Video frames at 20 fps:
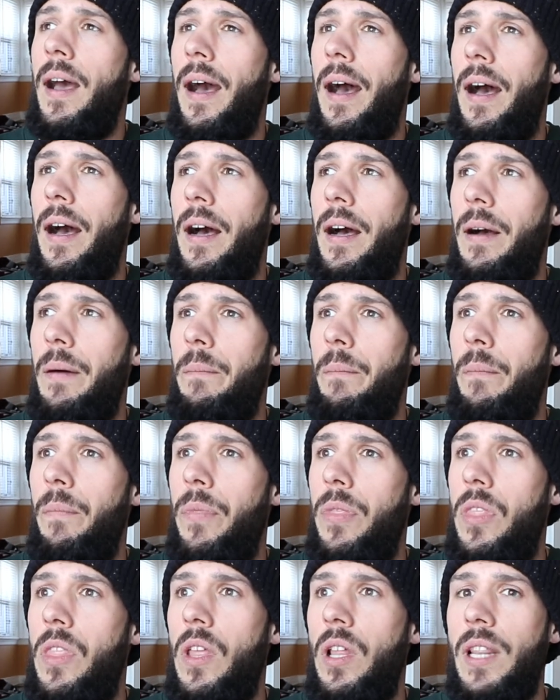
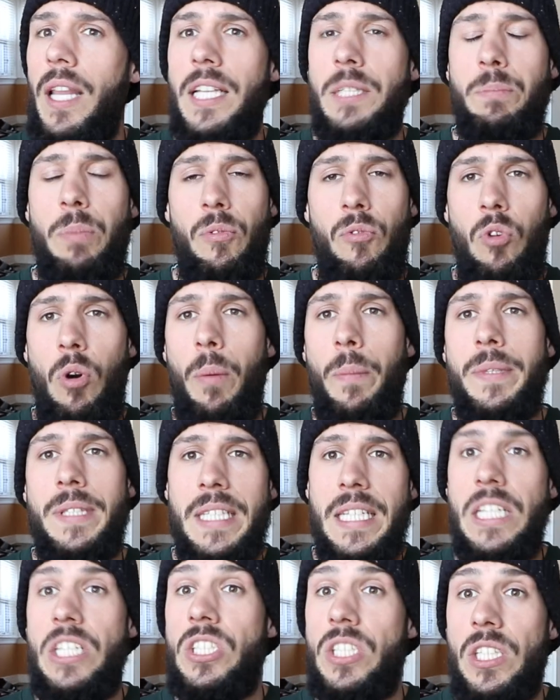the less performance
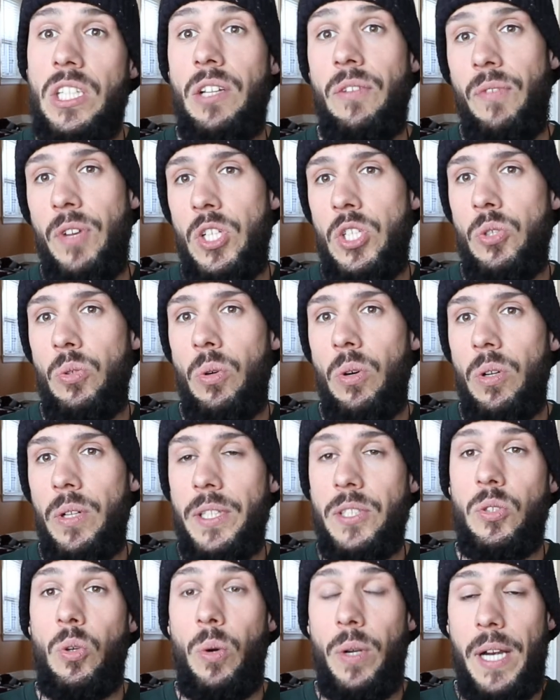each individual
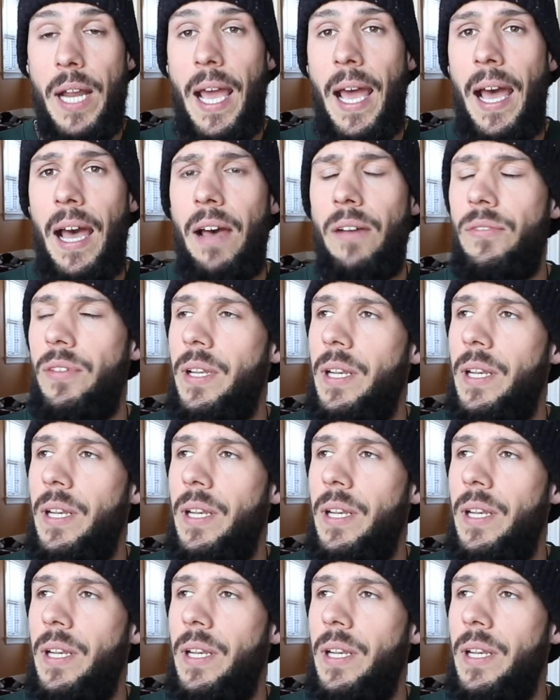is going to have.